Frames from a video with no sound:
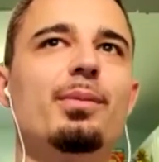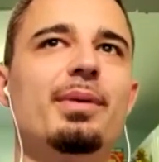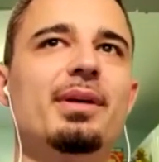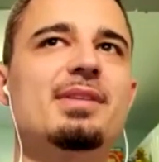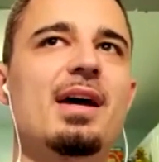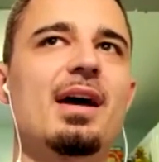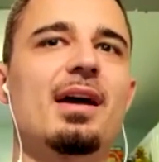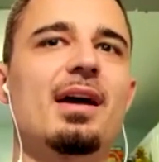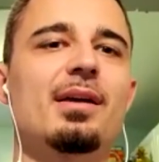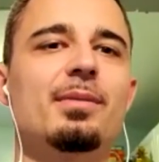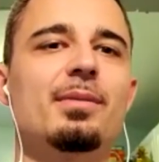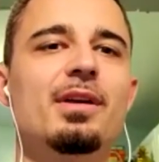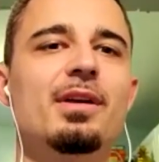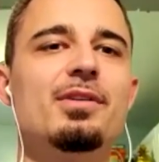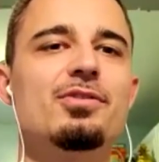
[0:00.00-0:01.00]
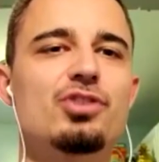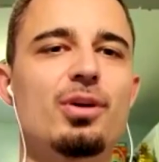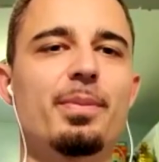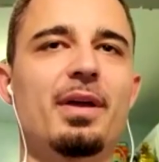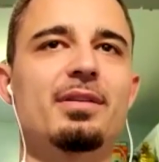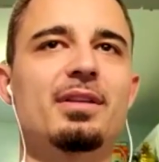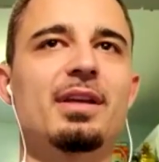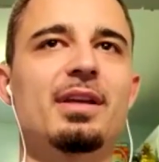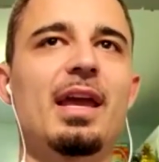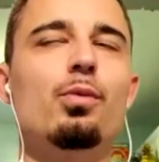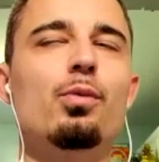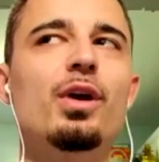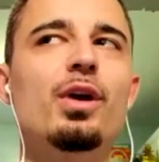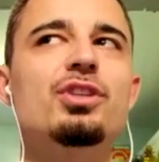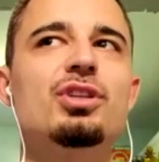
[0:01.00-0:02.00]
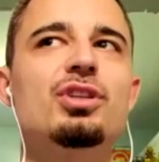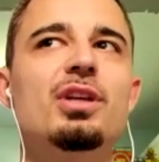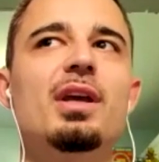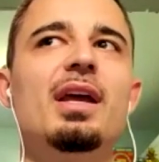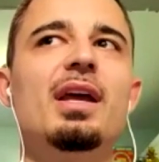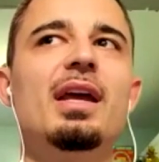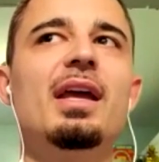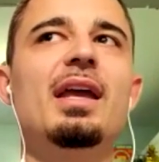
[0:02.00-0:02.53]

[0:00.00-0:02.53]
we were big time jumping out the gate, which